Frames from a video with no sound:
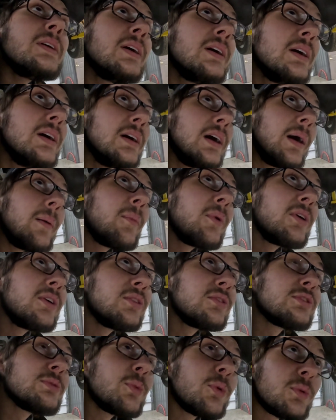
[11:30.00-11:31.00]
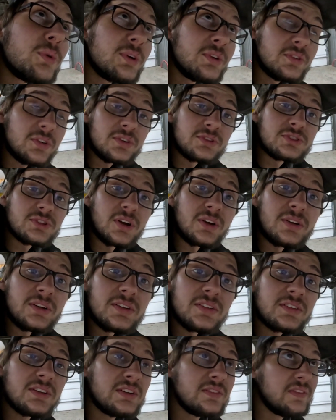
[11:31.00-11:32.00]
I'm gonna do some more research on it
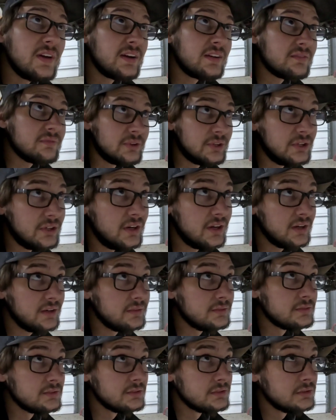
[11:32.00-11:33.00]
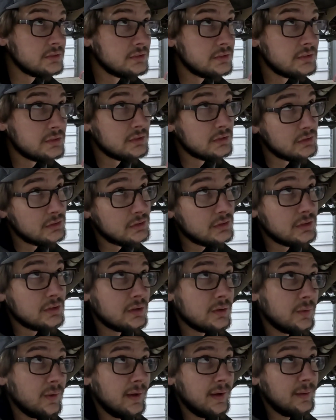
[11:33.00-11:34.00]
and see if I can figure out
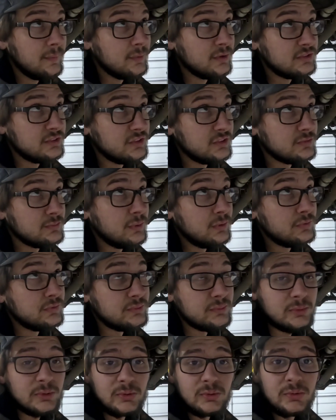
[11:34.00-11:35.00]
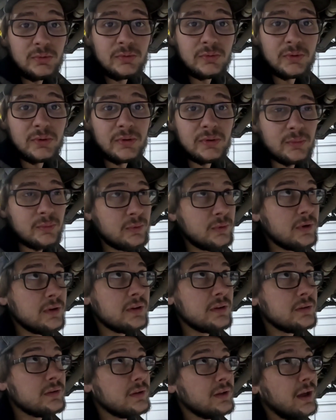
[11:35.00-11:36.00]
how much it's supposed to move,
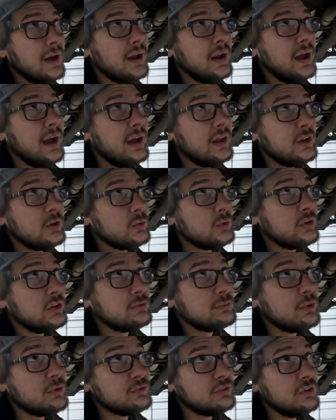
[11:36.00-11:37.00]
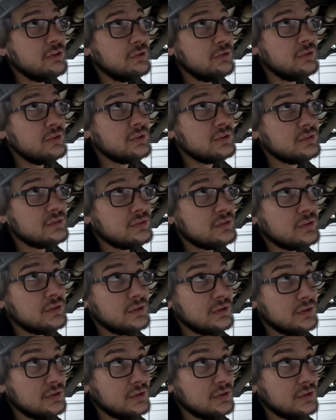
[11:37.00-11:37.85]
or how you're really supposed to do this.